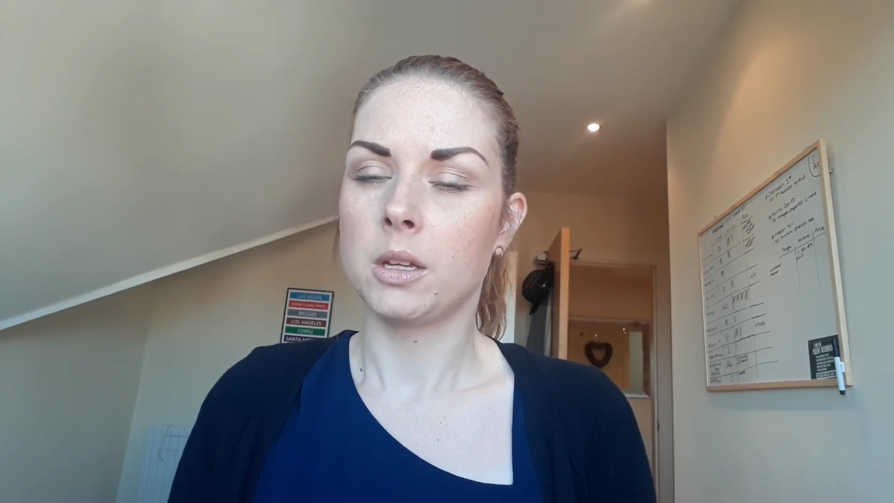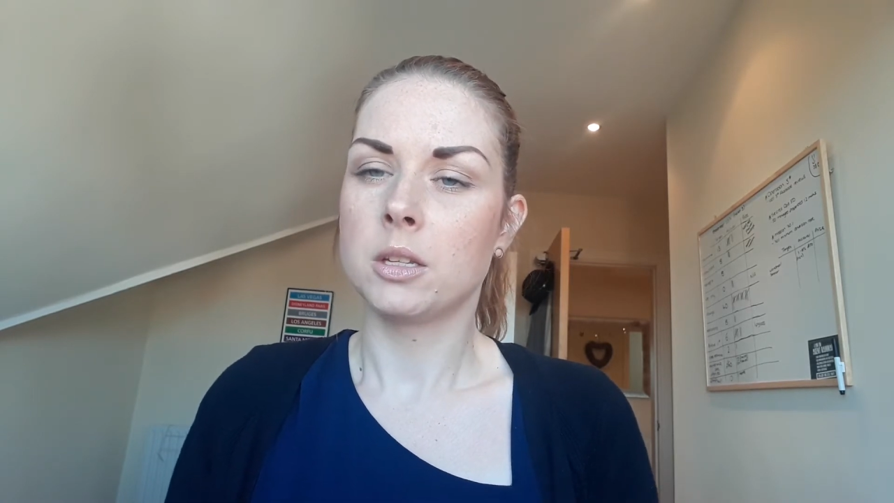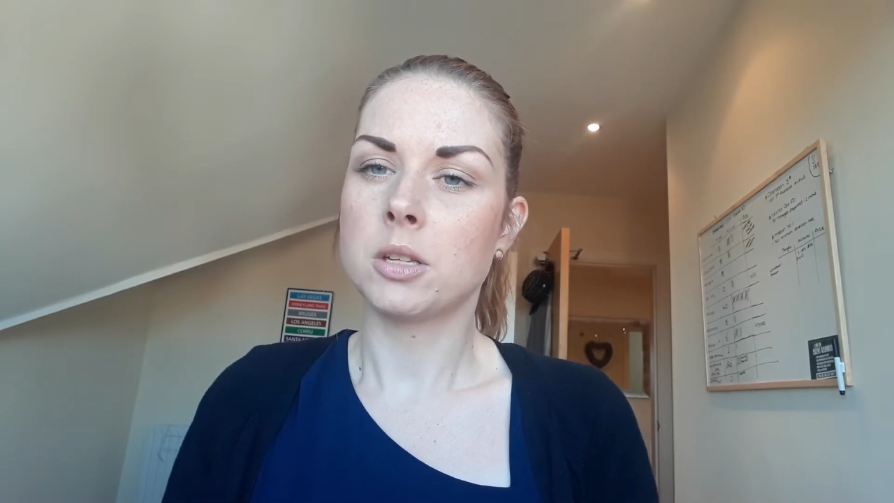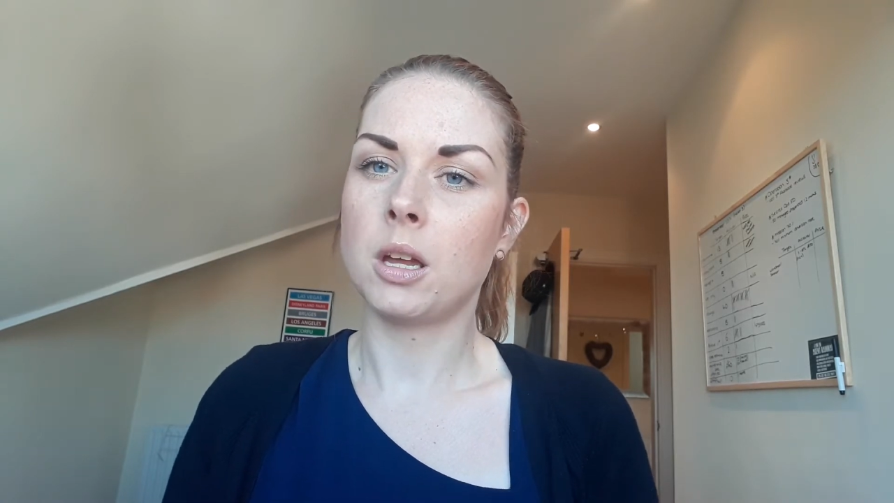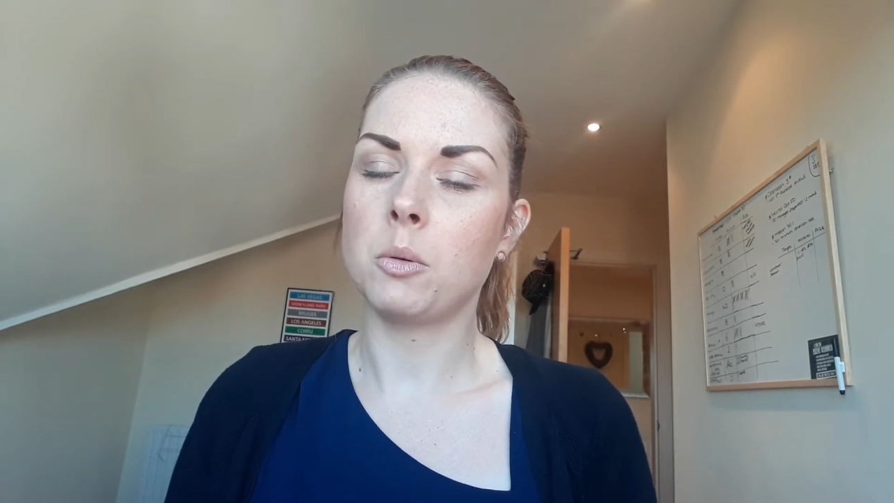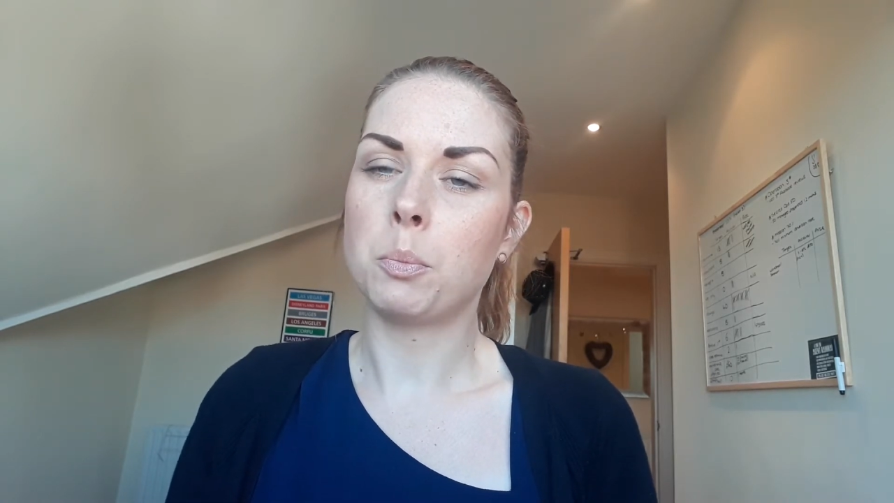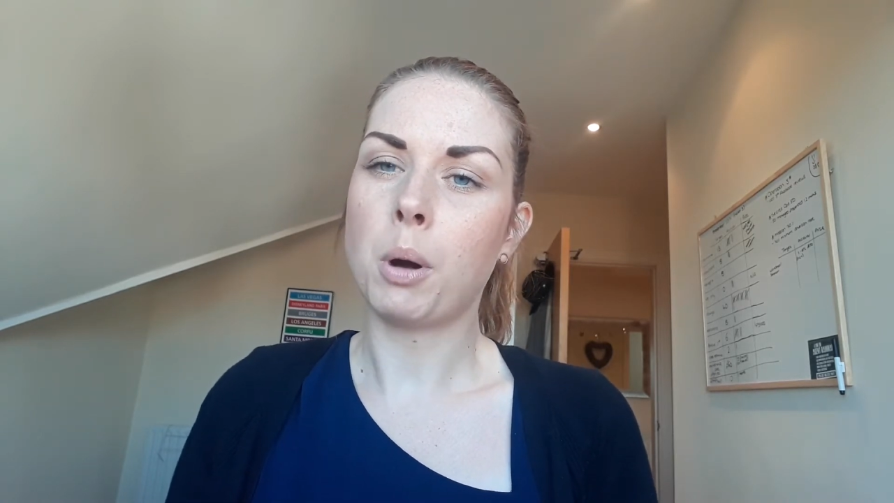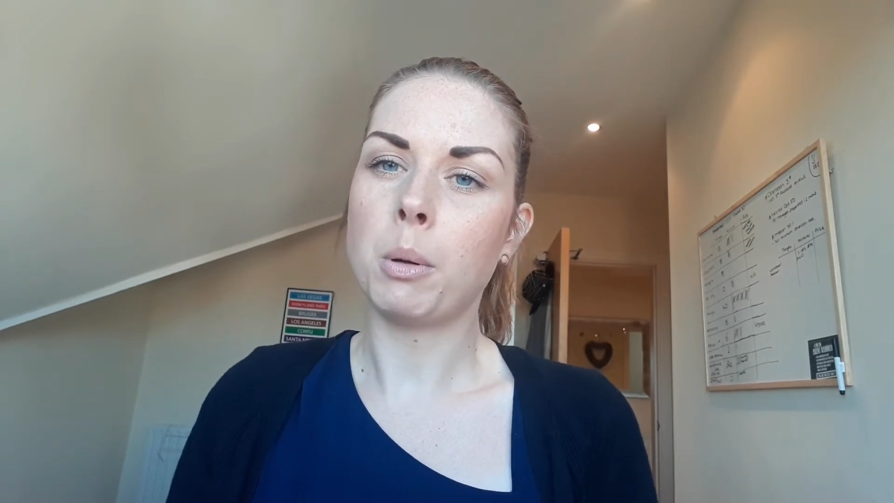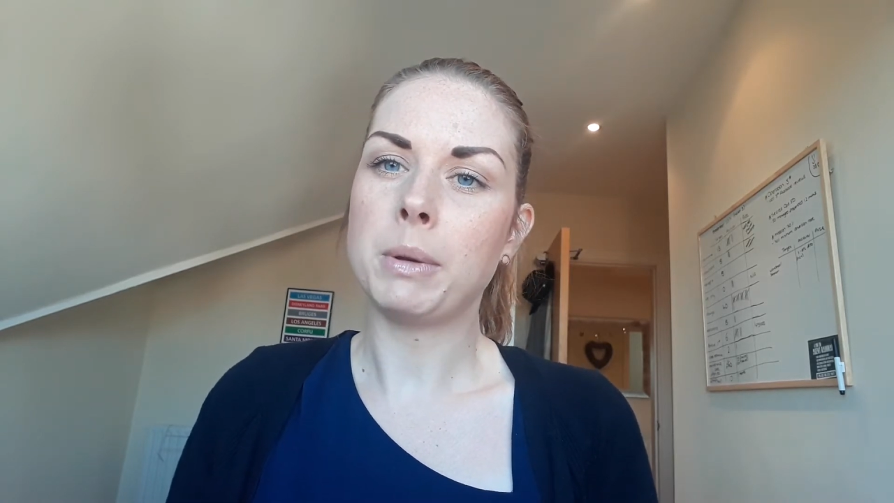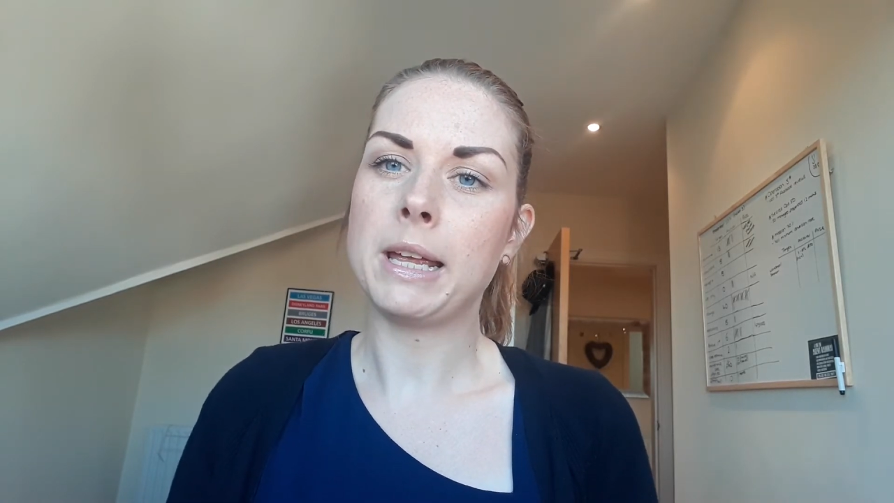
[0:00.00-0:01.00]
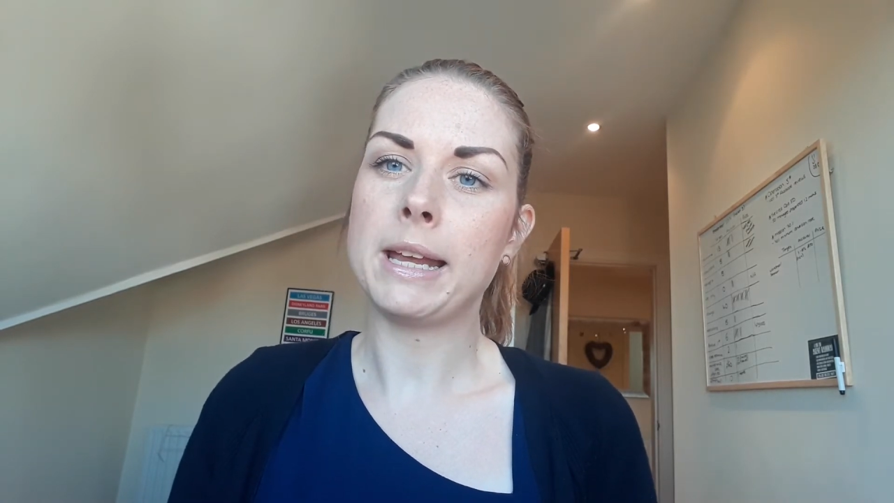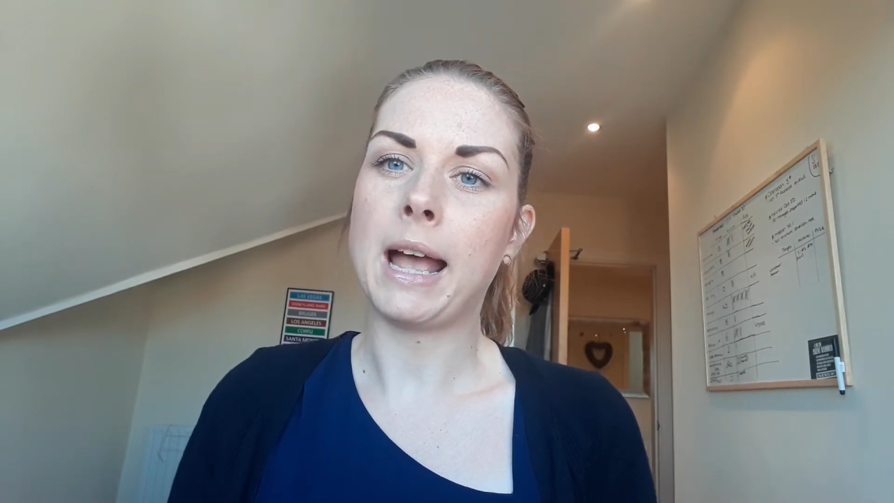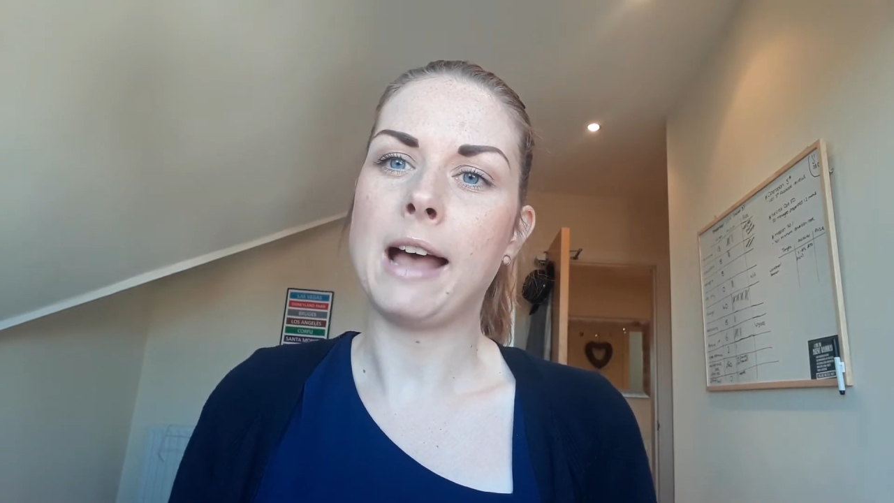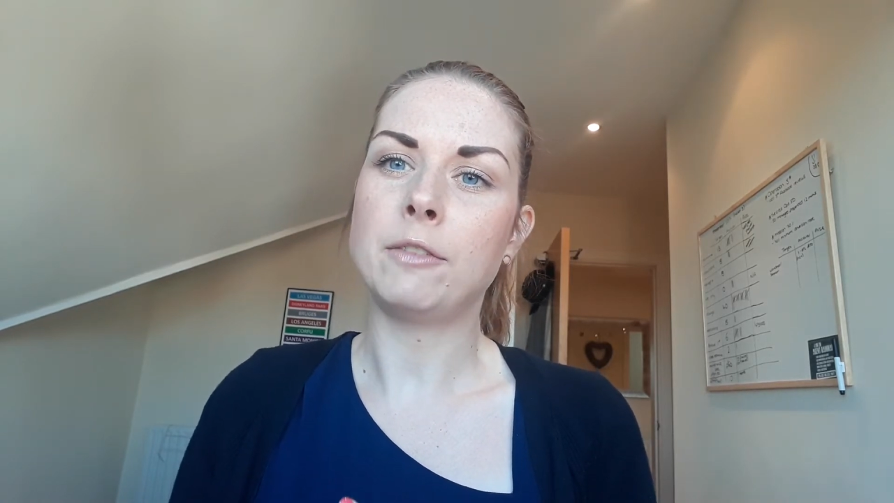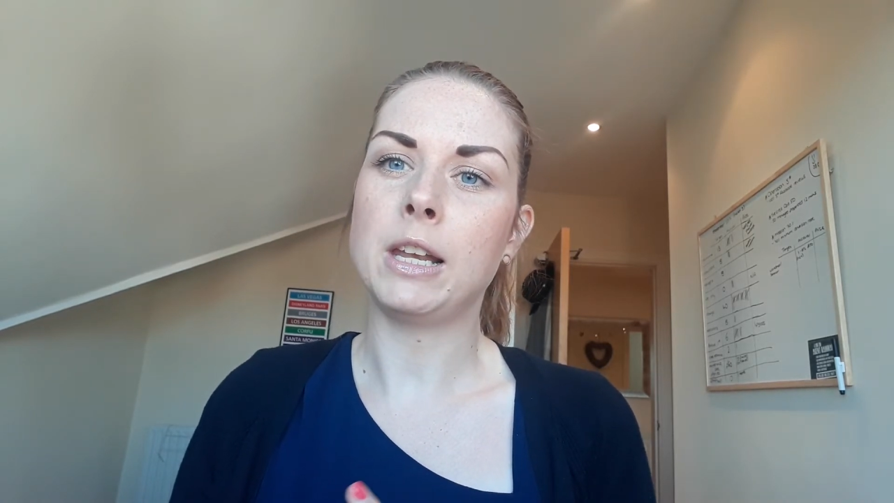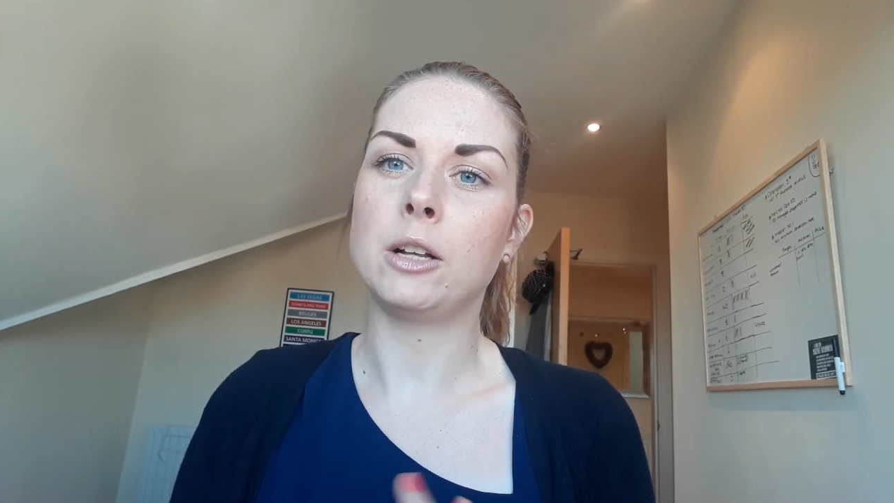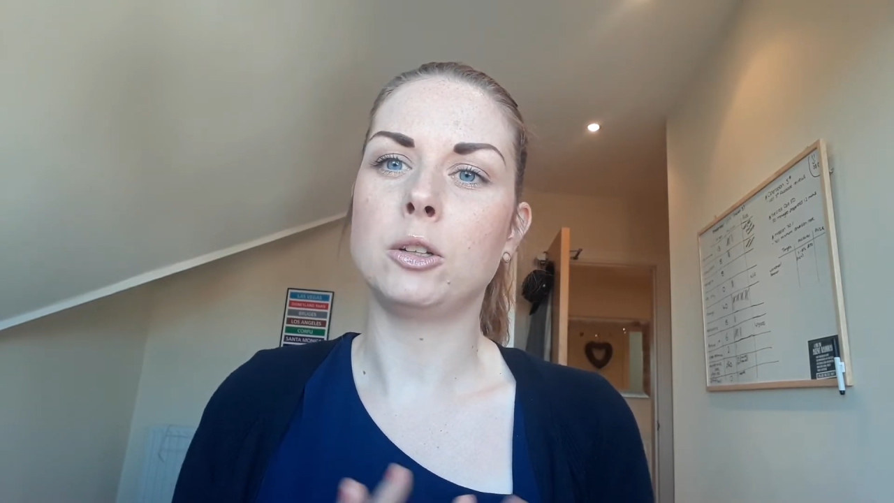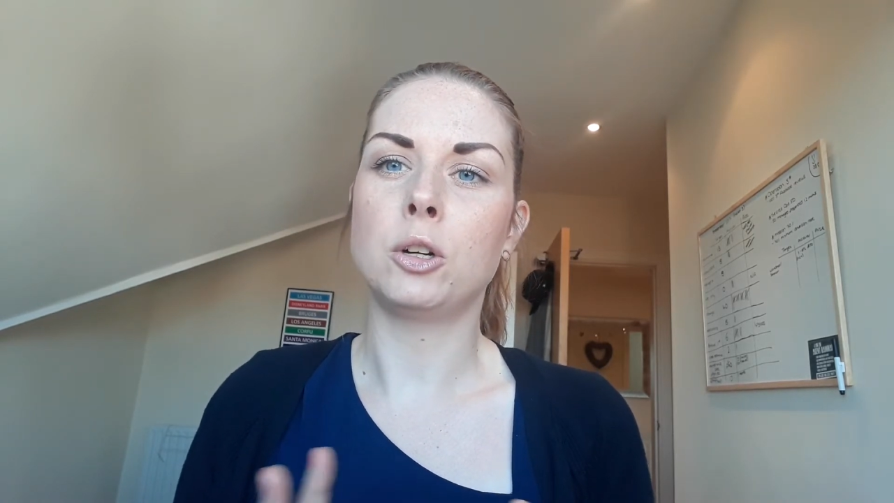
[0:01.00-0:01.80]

So probably have a little